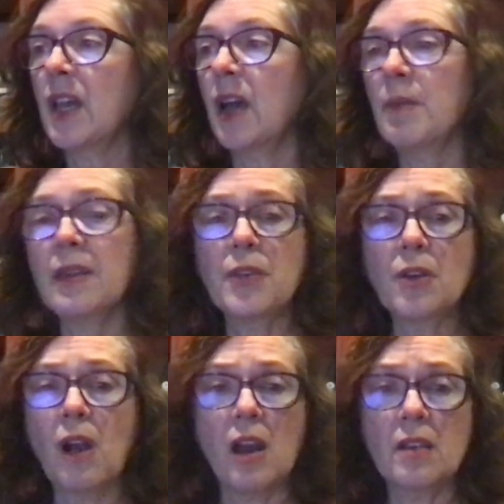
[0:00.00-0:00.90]
Um, and they're
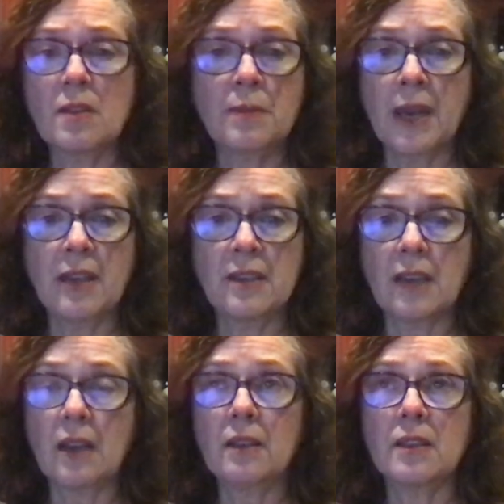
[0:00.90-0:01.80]
caused by
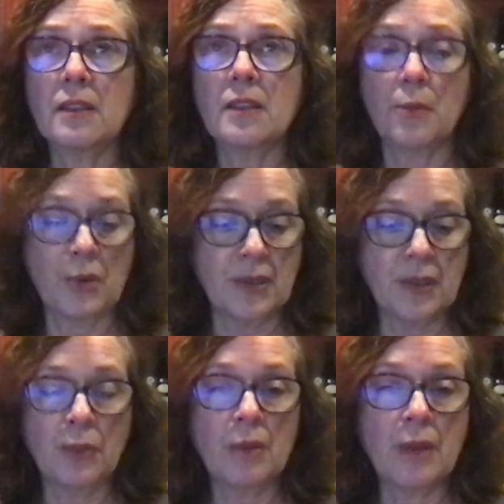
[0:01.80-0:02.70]
exactly the same
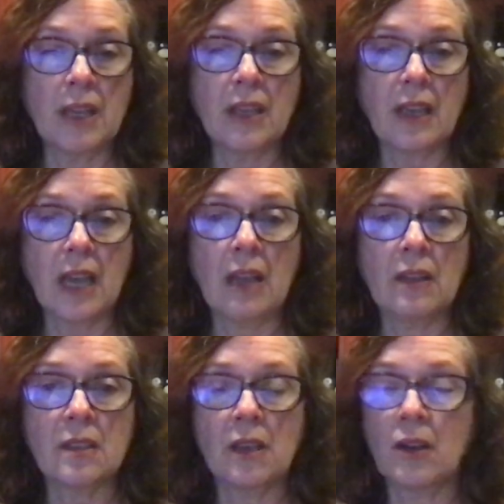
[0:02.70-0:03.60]
reason we might get
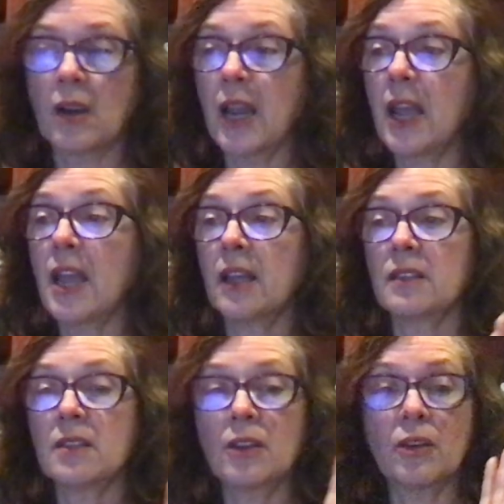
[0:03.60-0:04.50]
callus on our
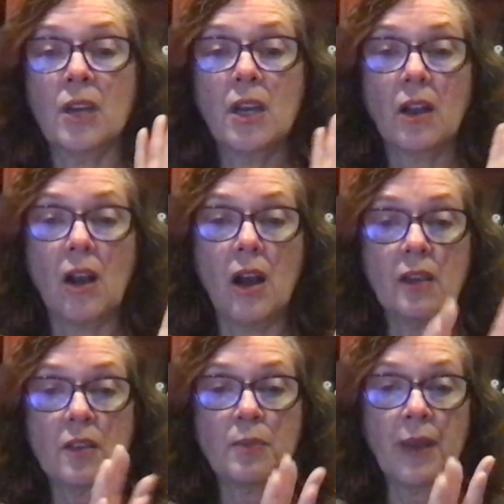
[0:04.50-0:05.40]
hands. They're
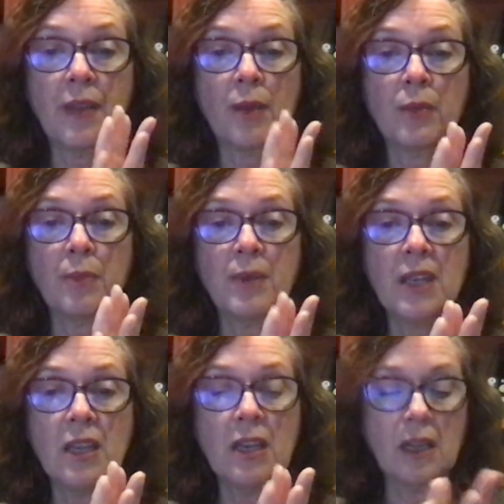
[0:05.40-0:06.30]
caused by that
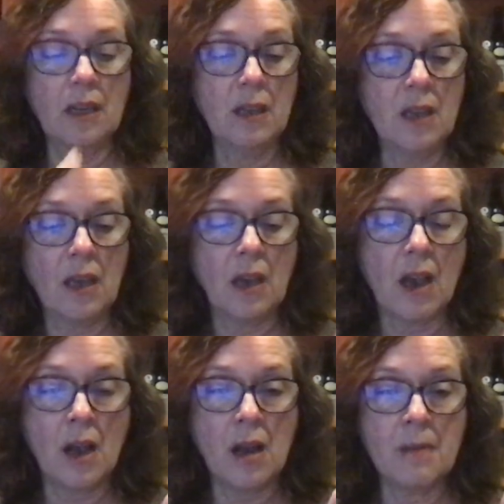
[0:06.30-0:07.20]
repeated
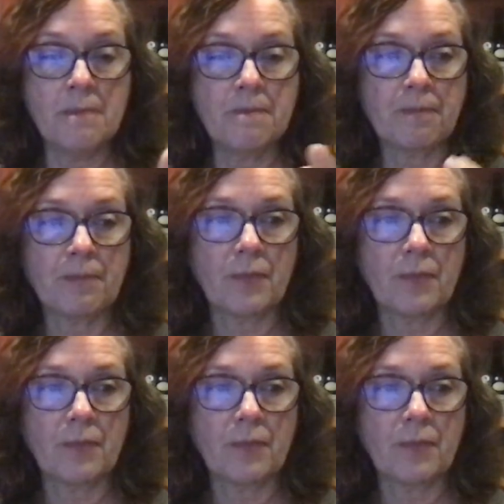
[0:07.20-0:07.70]
um,